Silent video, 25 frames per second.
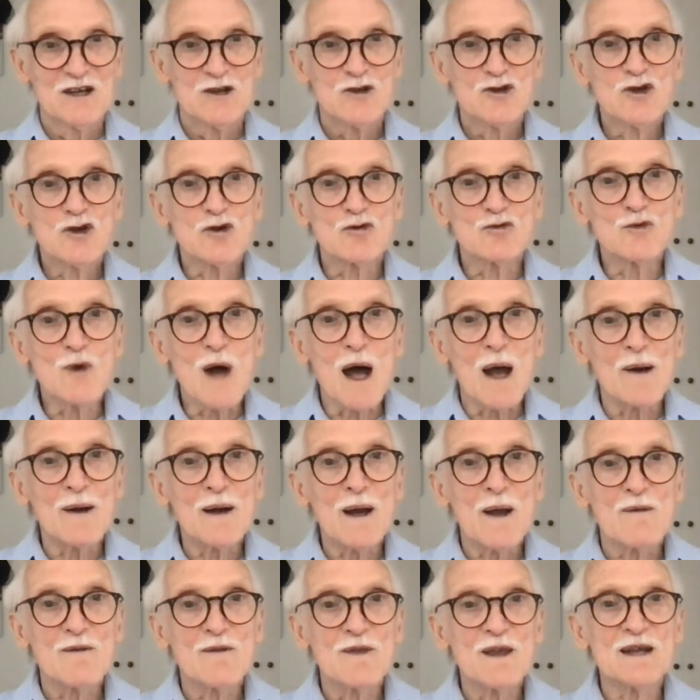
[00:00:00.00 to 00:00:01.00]
to
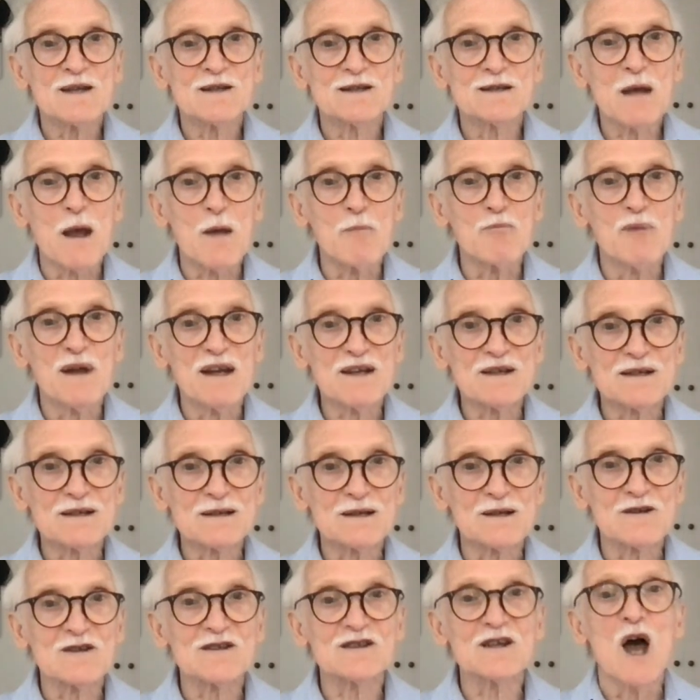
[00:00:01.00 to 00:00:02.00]
run this
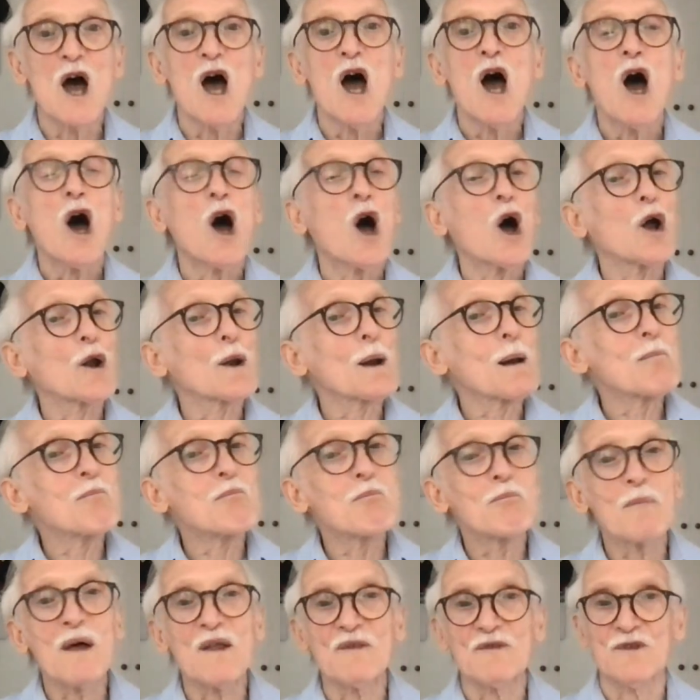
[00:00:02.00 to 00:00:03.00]
business on a
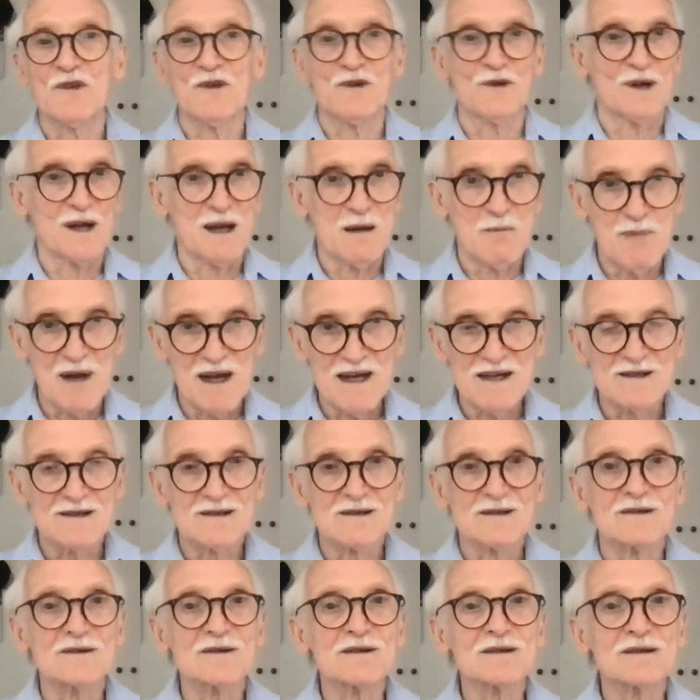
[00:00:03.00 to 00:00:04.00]
monthly
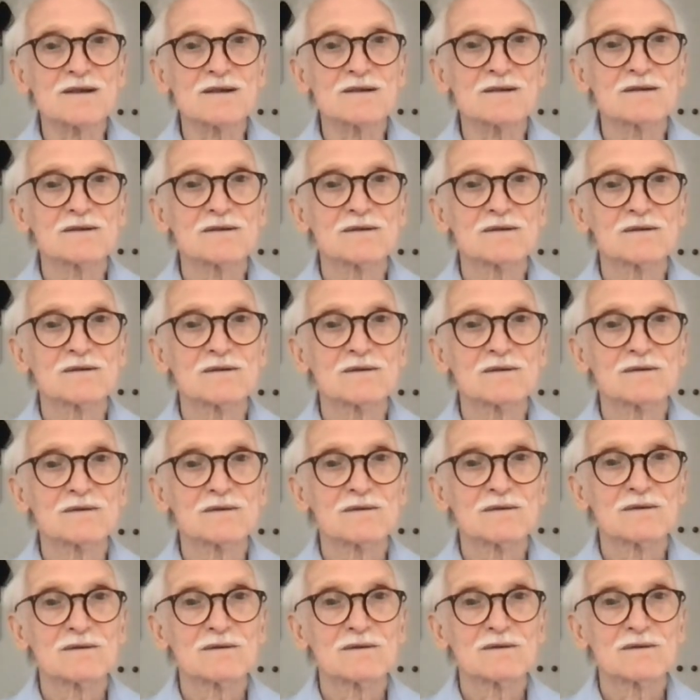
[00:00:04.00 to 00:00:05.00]
basis?
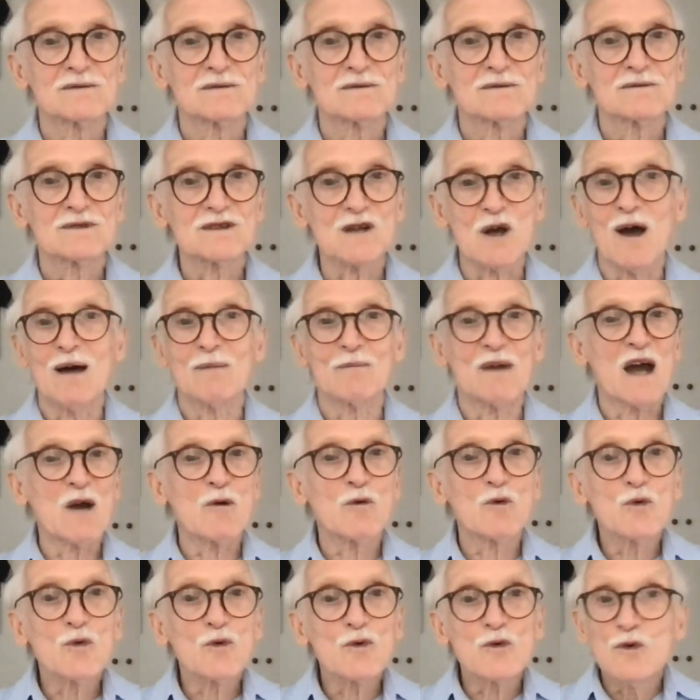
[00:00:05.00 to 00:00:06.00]
So am I
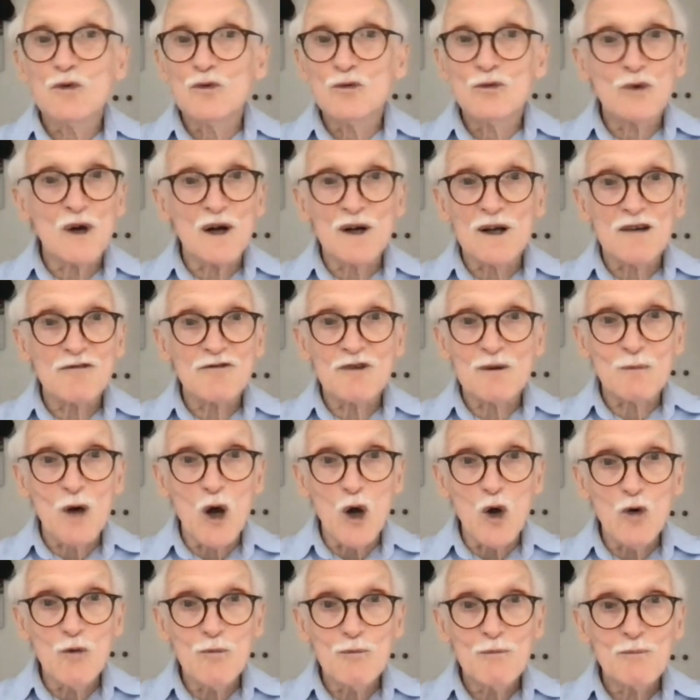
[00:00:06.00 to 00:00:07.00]
running from
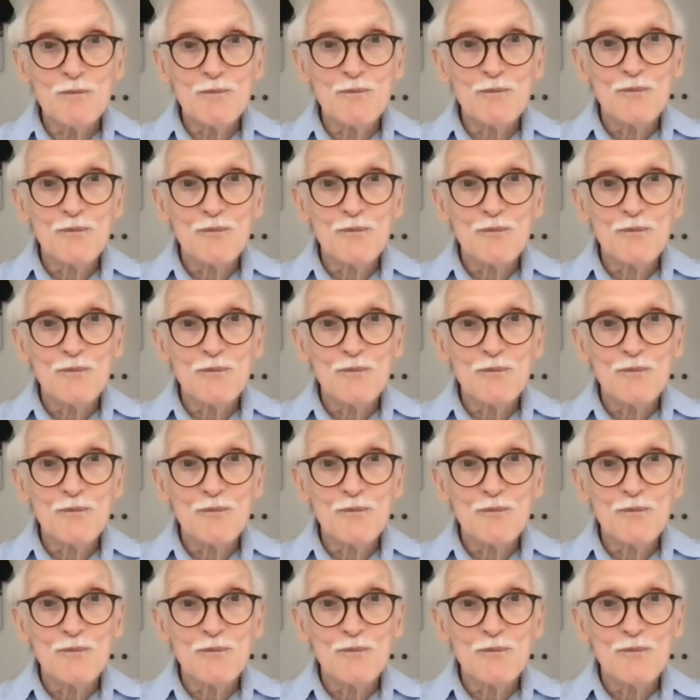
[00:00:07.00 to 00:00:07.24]
home?